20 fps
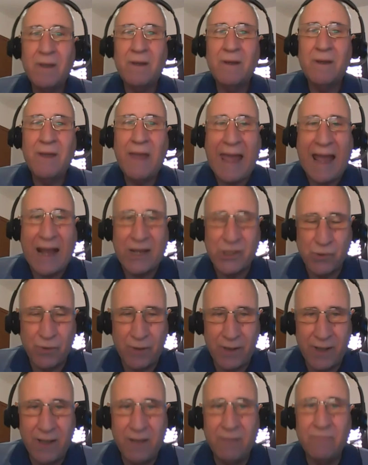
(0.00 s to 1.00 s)

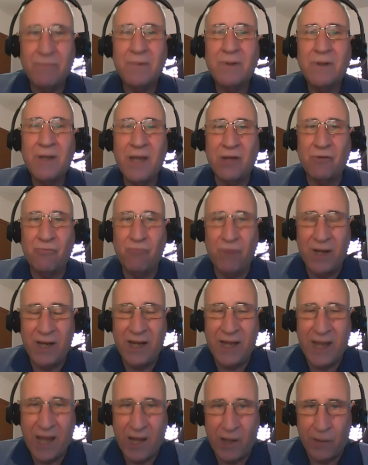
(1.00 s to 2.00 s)
actually, it
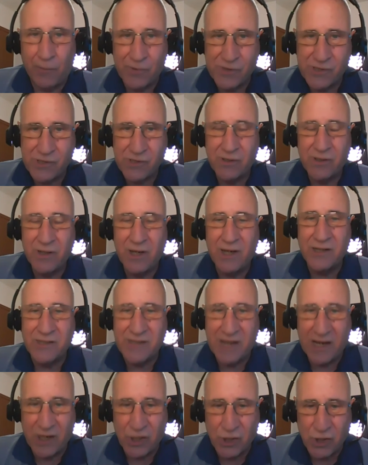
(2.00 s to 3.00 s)
really helps
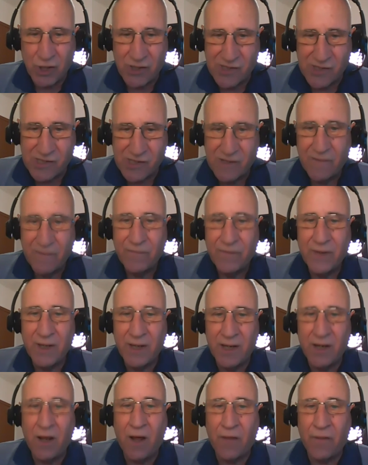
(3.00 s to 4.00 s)
intelligence
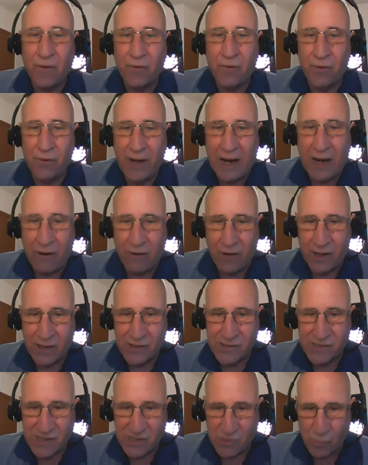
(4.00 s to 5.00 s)
in other
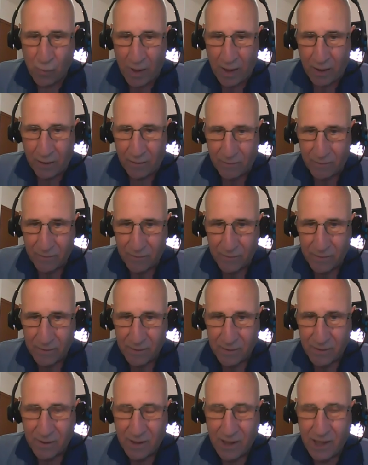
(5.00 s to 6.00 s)
areas as well.
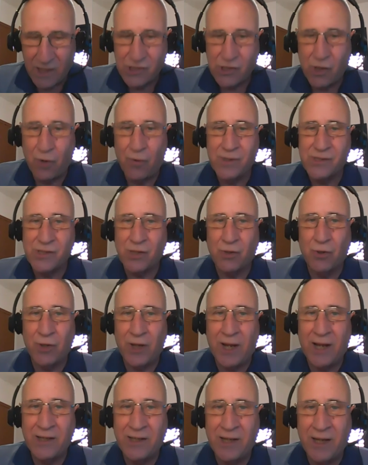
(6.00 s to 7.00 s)
It's always a good
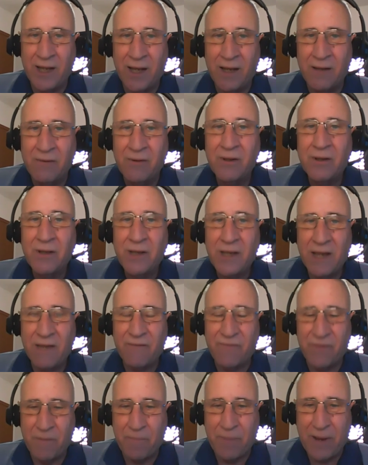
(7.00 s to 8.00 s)
idea
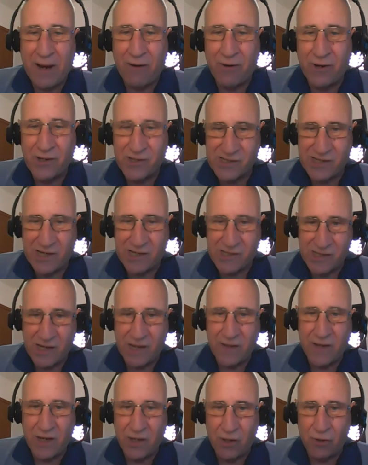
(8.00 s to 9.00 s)
if the parents, let's say
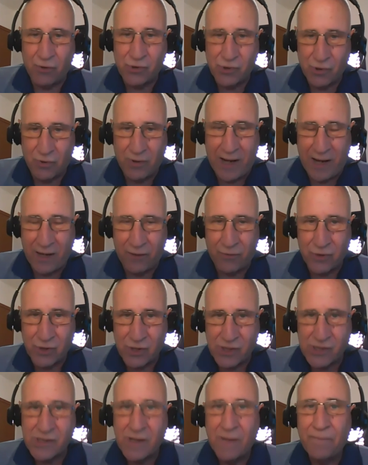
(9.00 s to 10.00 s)
they know 2
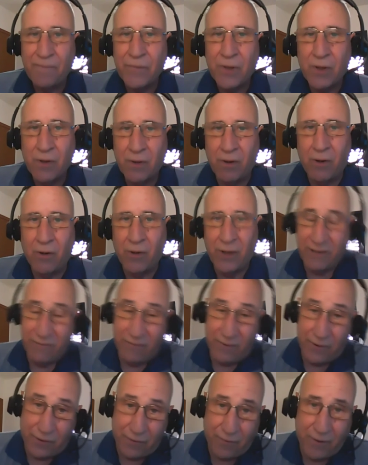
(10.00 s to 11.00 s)
languages or
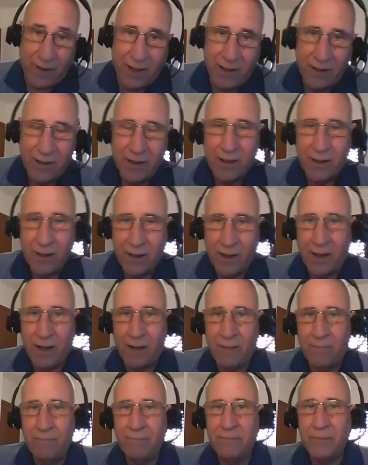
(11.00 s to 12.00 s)
even 3,
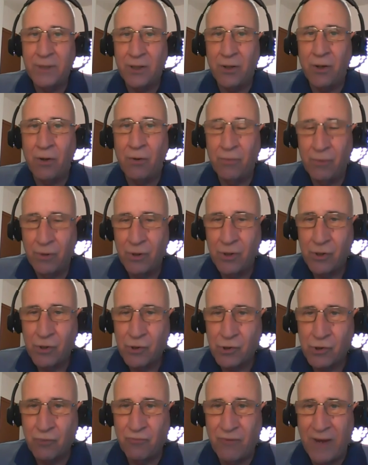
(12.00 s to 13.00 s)

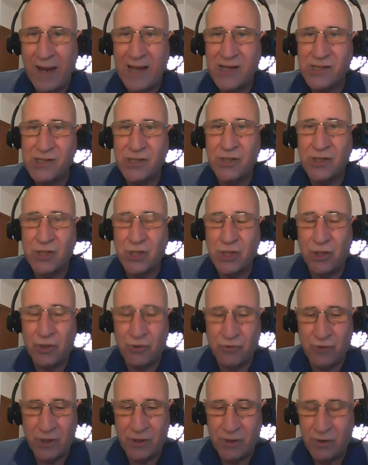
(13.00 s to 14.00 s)
to raise the
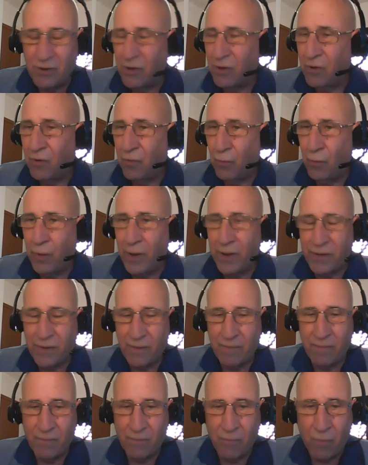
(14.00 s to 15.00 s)
children with
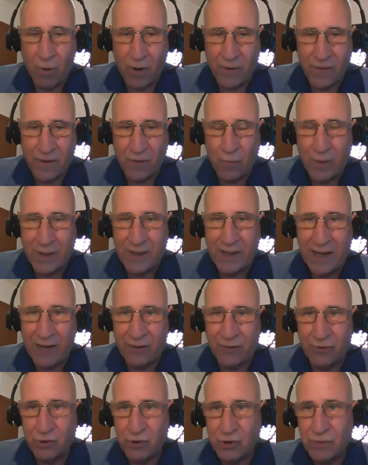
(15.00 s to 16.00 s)
more than 1
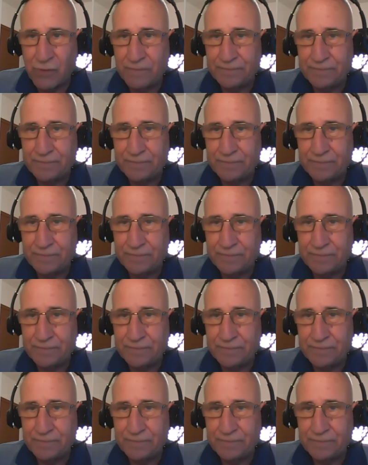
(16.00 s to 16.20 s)
language. Oh.